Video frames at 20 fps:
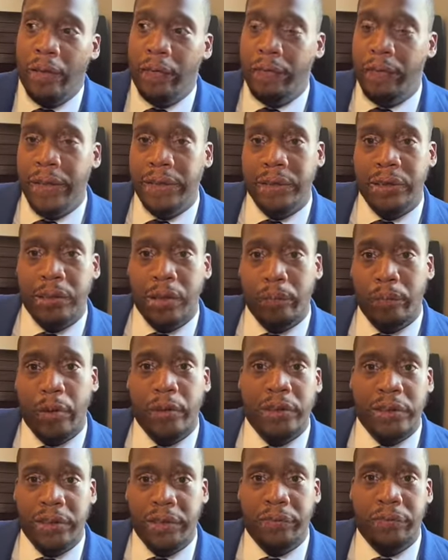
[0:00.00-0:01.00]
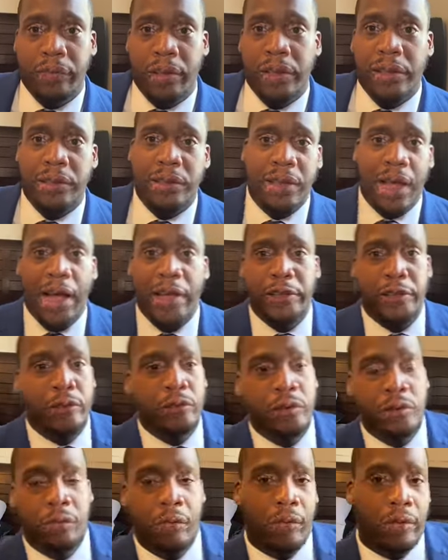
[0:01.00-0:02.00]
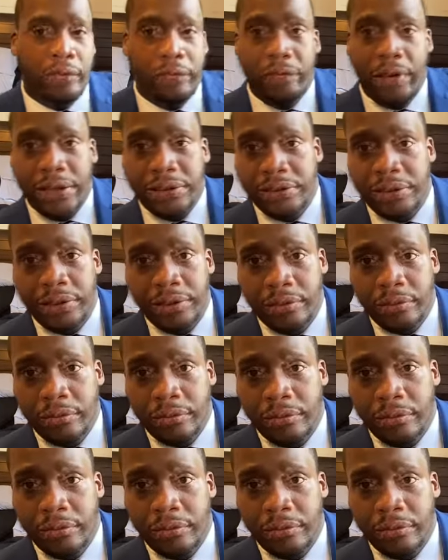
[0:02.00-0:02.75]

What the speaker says: This emergency fund is not used for investing.